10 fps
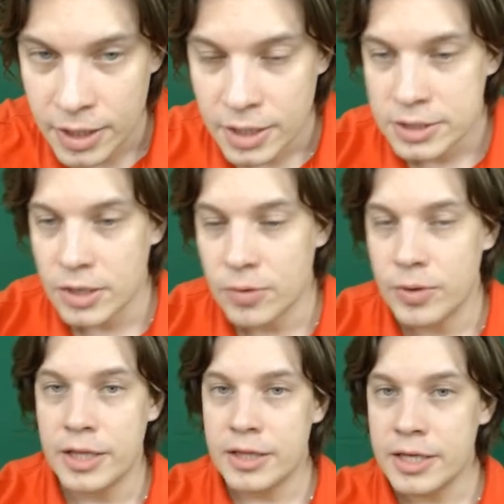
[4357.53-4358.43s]
So
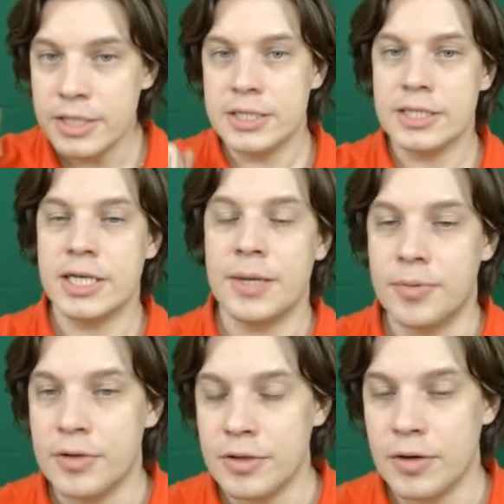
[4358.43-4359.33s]
in this
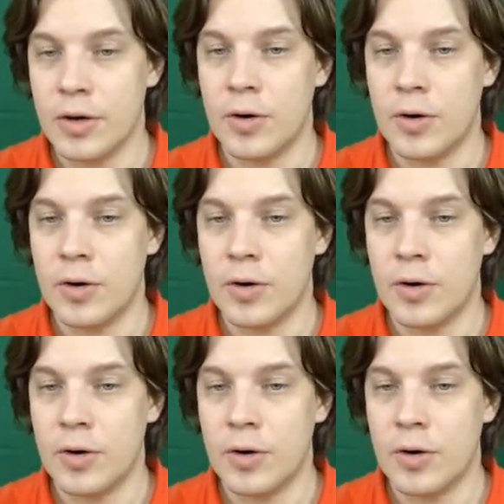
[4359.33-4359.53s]
example,